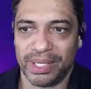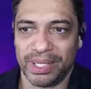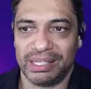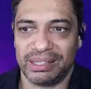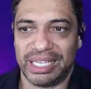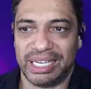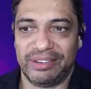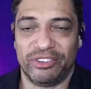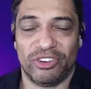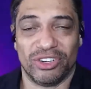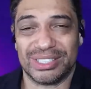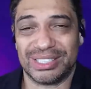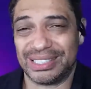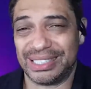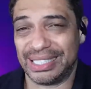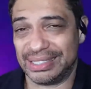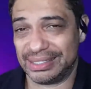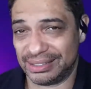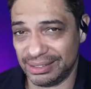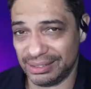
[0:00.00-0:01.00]
Then you've got
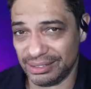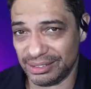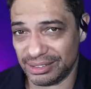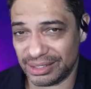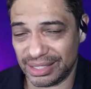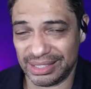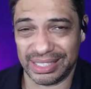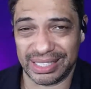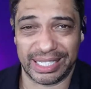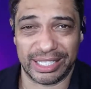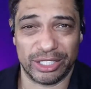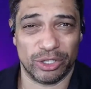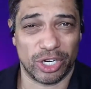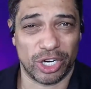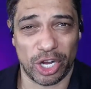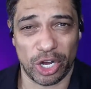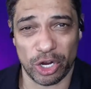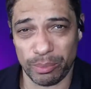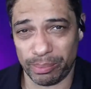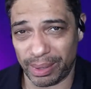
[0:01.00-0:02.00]
assistants. So this is kind of your
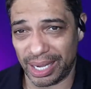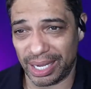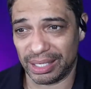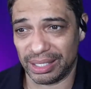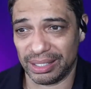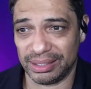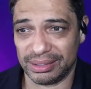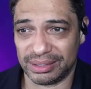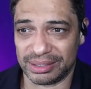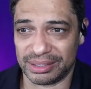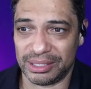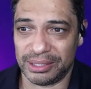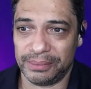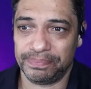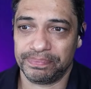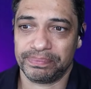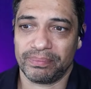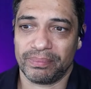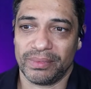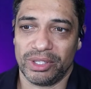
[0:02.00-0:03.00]
co-pilots.
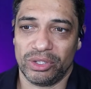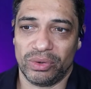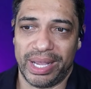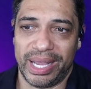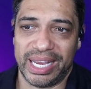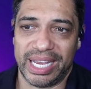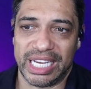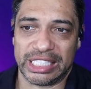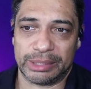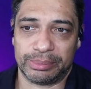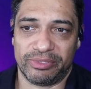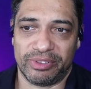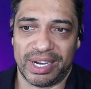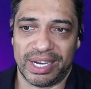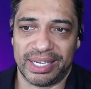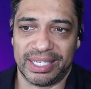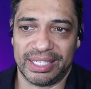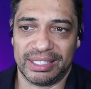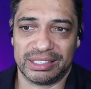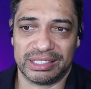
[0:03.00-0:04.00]
Your AI is
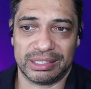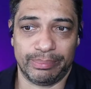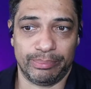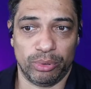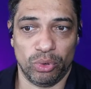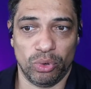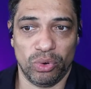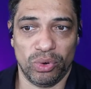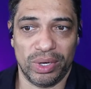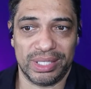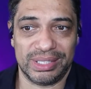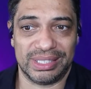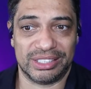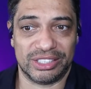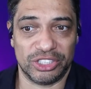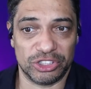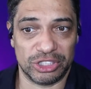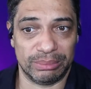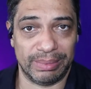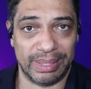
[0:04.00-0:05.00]
providing support in
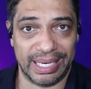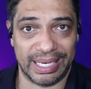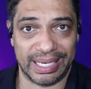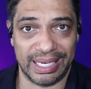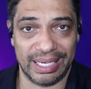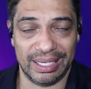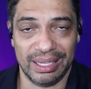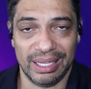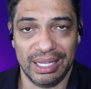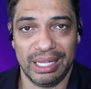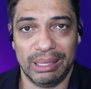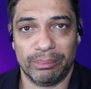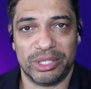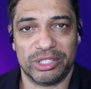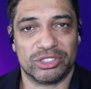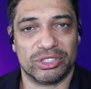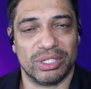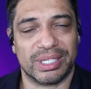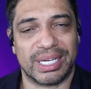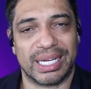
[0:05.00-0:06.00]
decision making, but it's
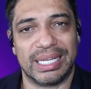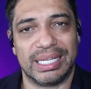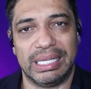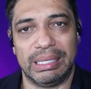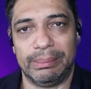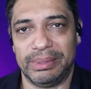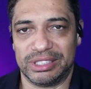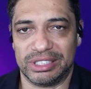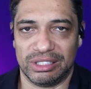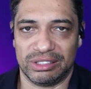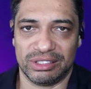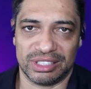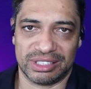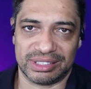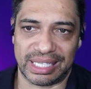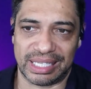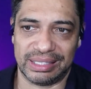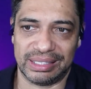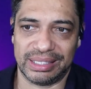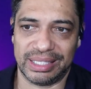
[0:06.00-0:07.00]
got kind of limited
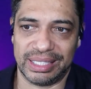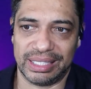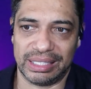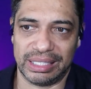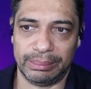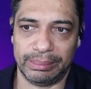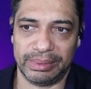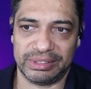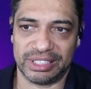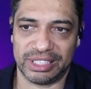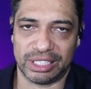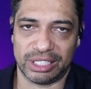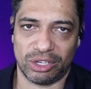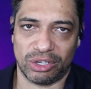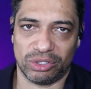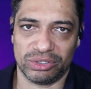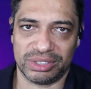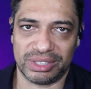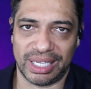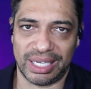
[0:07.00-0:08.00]
understanding, limited
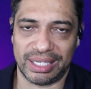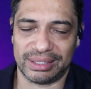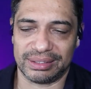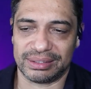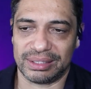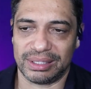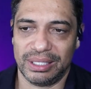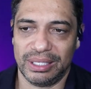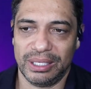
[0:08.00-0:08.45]
context.